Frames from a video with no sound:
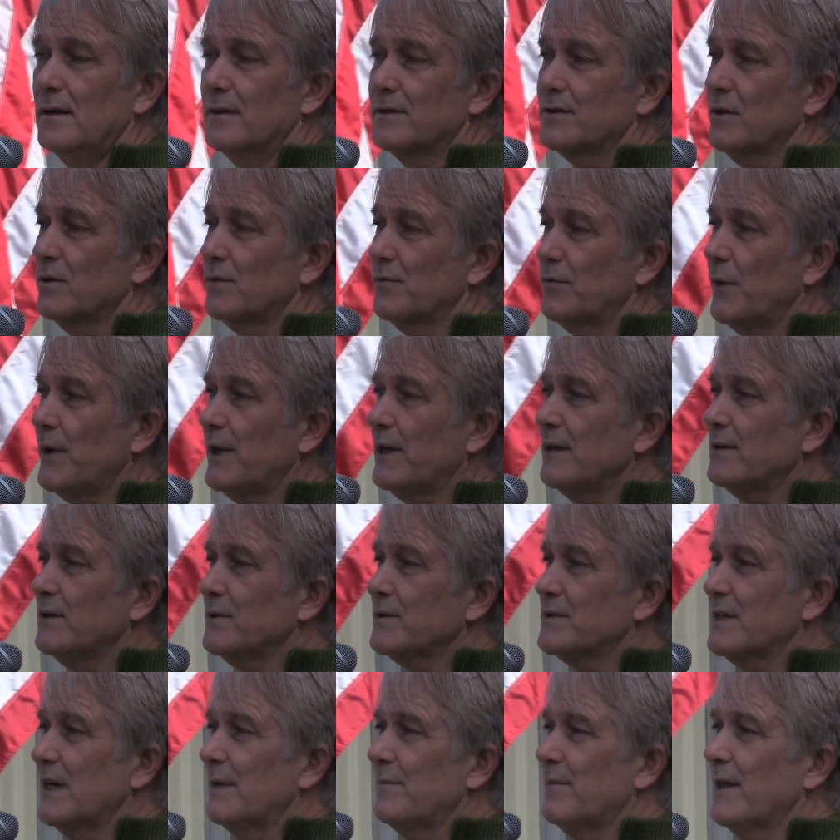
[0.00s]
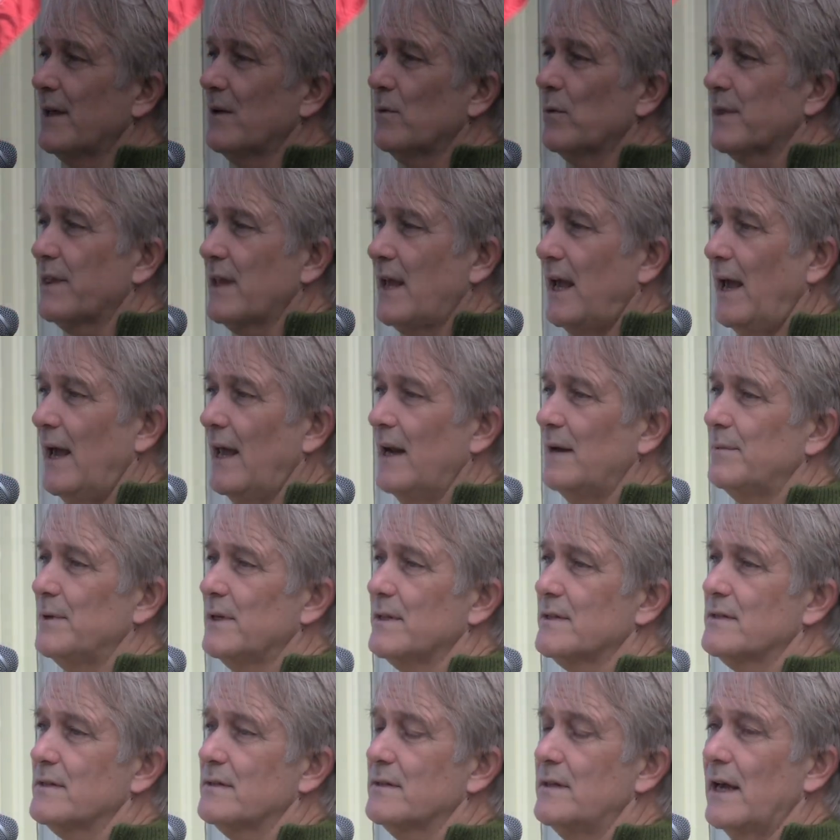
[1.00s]
So if we can do something with
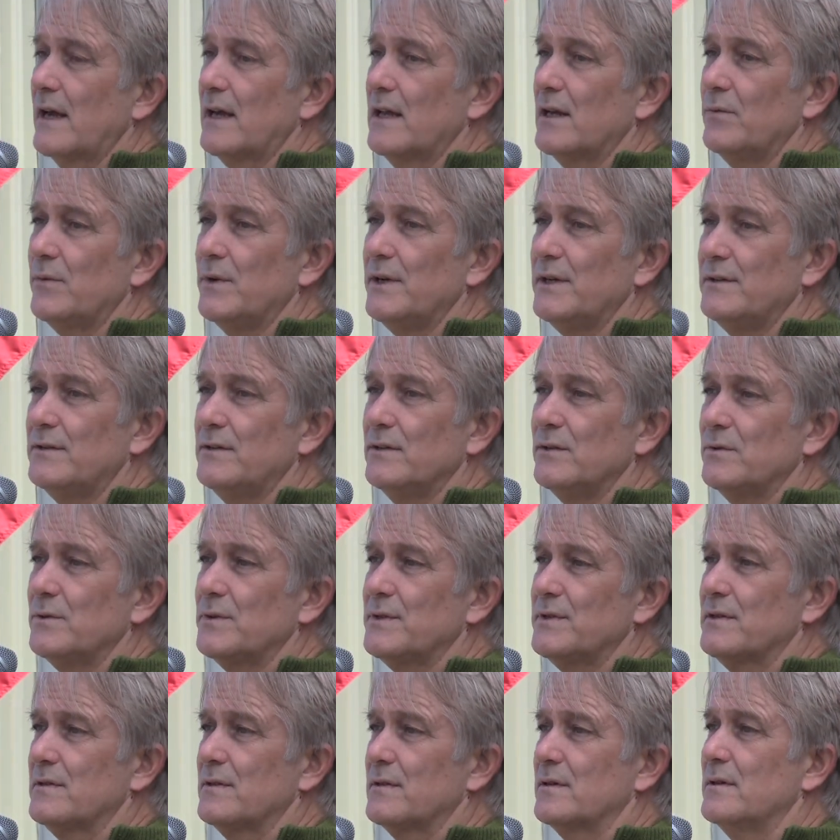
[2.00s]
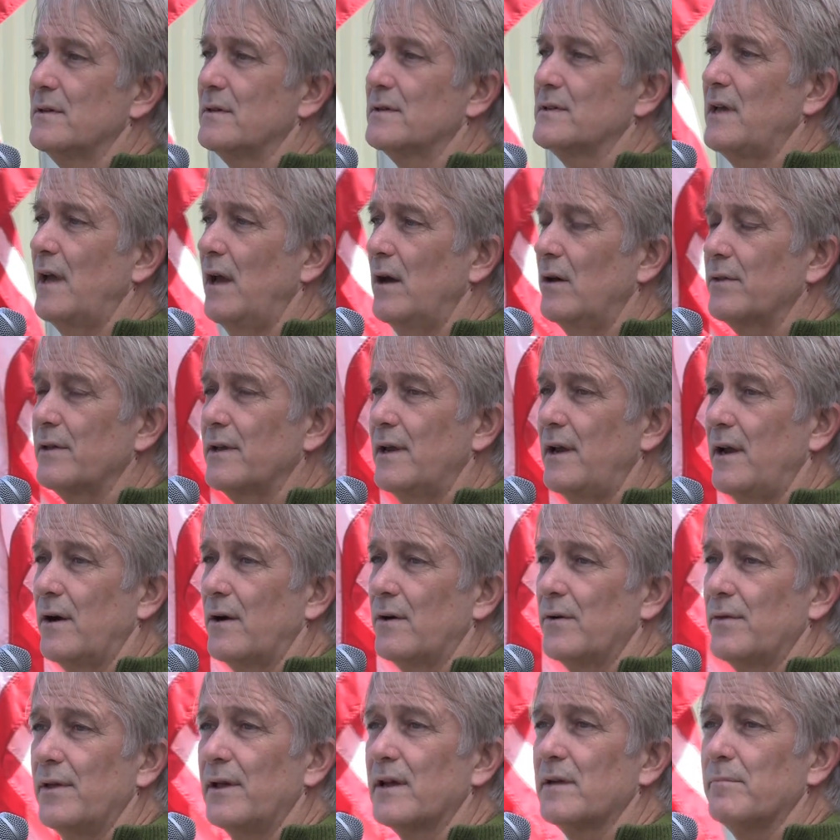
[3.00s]
cannabis that can reduce this
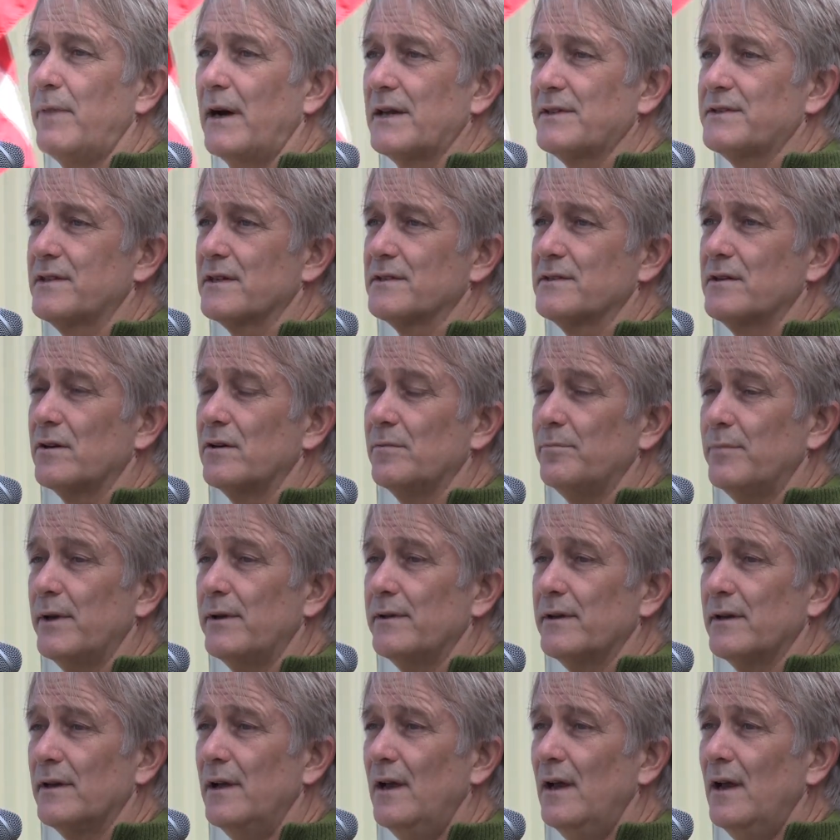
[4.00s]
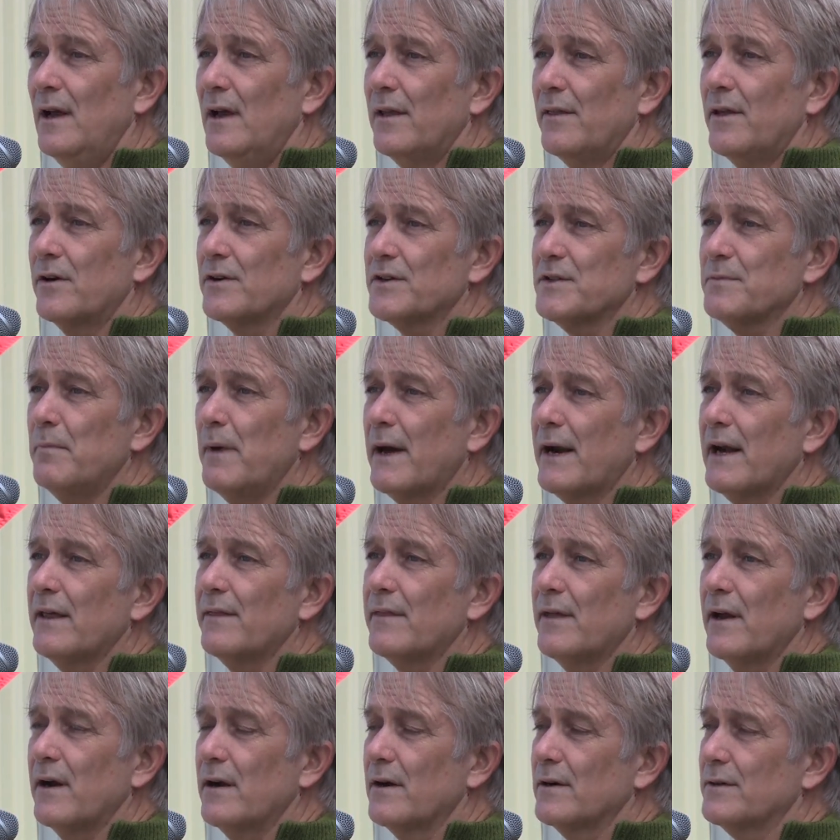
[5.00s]
healthcare thing by $600 billion, there's money
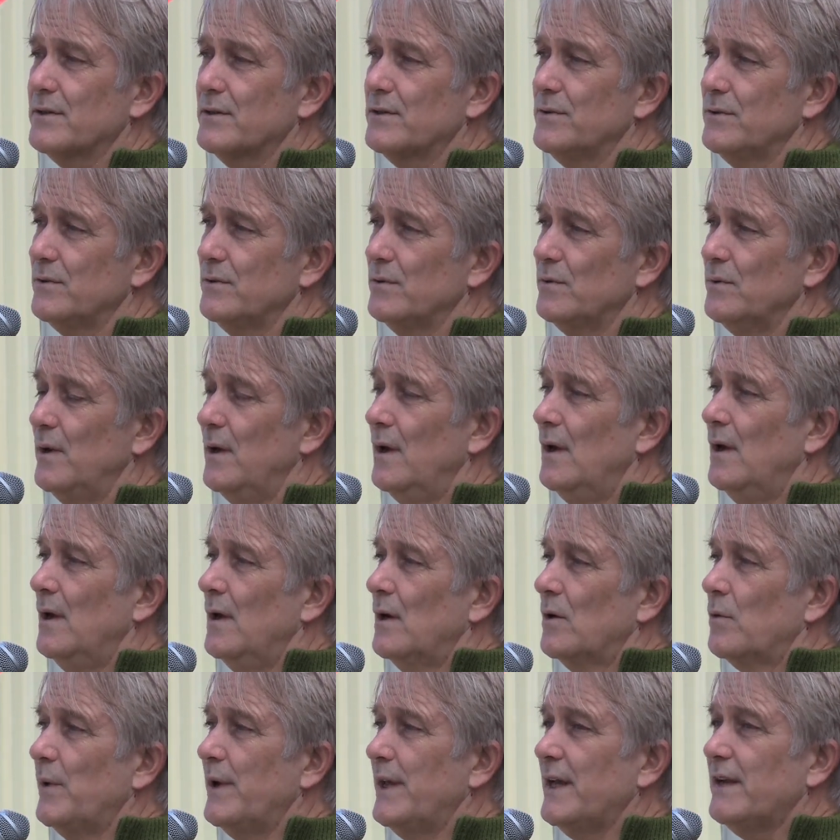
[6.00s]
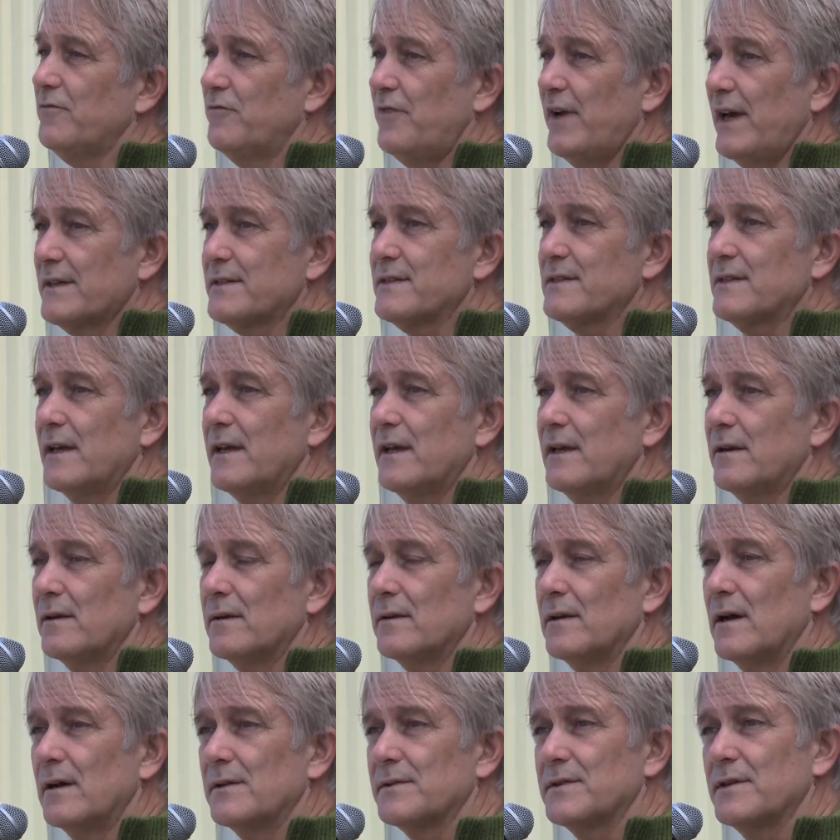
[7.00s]
there to reinvest
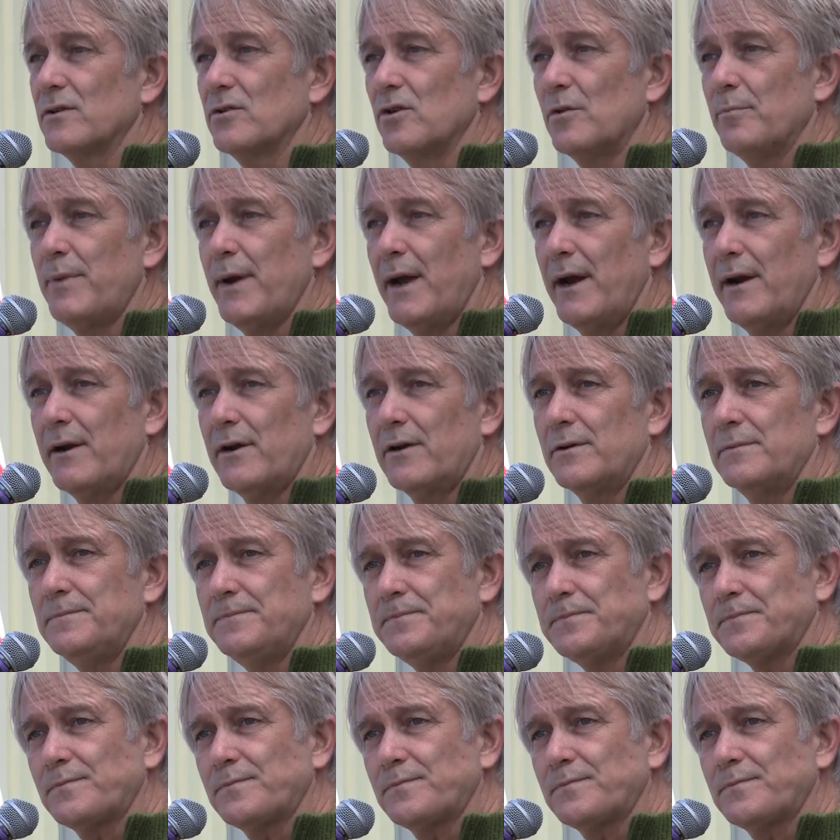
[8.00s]
in single payer.